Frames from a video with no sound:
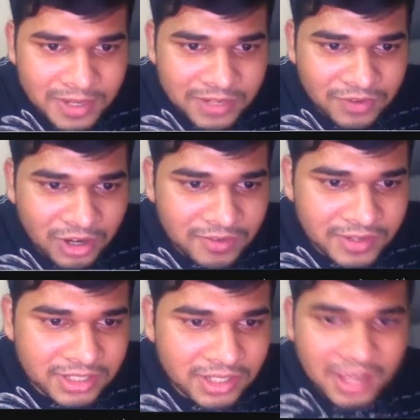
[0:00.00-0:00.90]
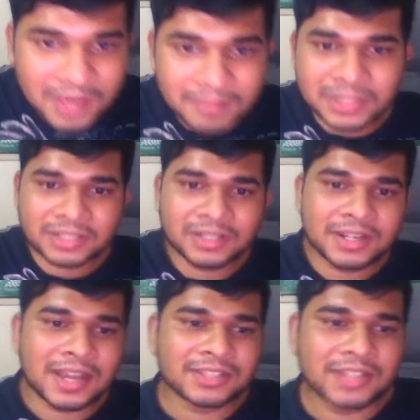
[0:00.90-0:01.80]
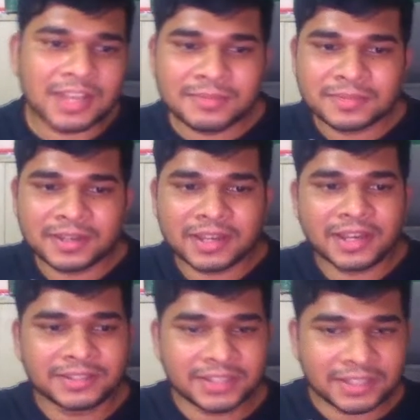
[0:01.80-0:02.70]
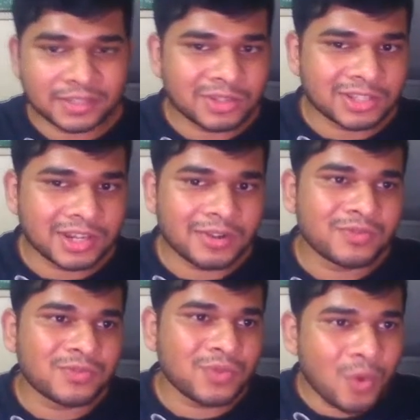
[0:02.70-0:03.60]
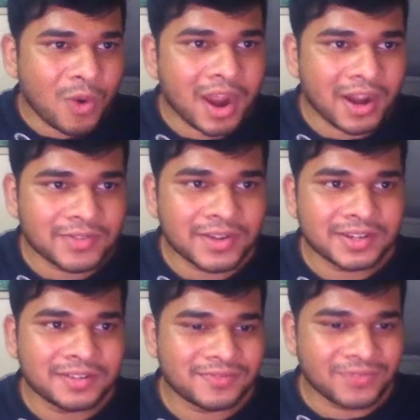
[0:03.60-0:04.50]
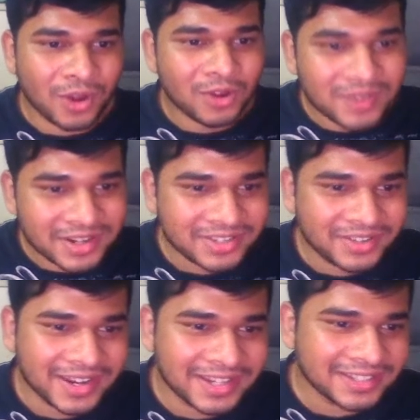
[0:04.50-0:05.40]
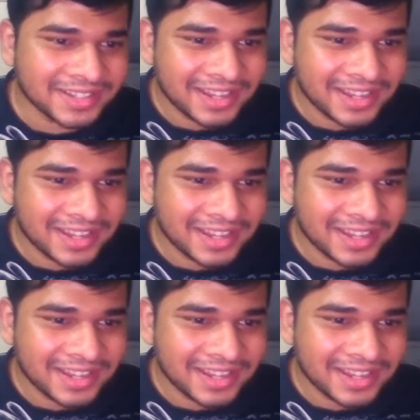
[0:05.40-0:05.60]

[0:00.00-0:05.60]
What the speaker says: followers, but last time I think it was around 400 followers, right?